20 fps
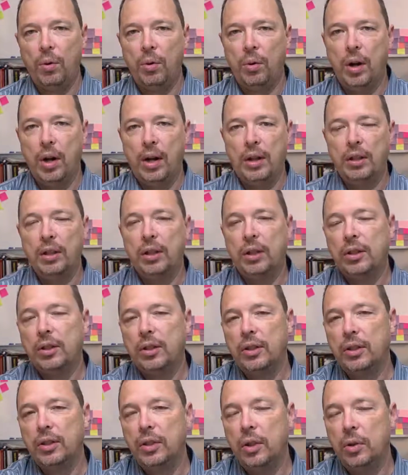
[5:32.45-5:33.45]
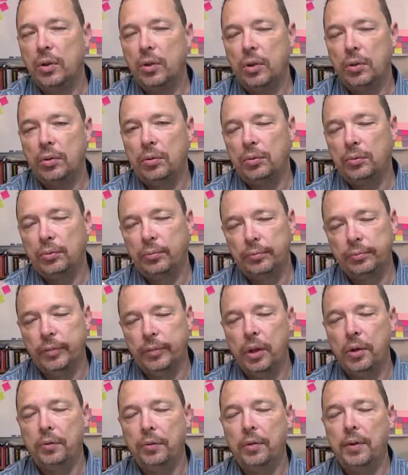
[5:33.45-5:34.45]
Right? So
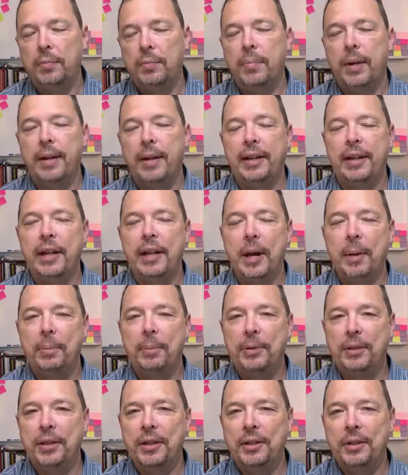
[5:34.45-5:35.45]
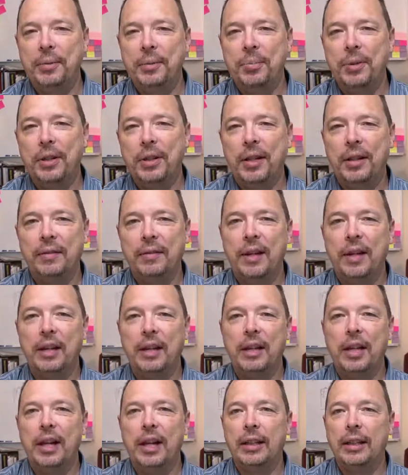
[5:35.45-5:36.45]
over in my composition book, I've got a
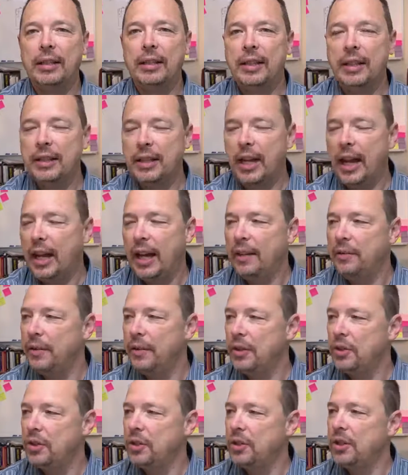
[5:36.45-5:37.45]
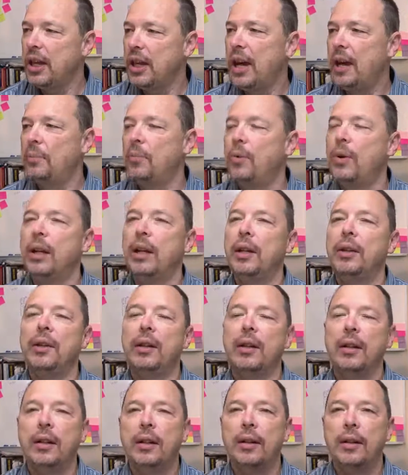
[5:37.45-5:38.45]
line that says, I envision a time when,
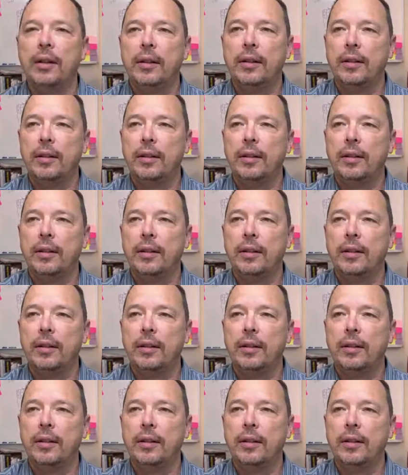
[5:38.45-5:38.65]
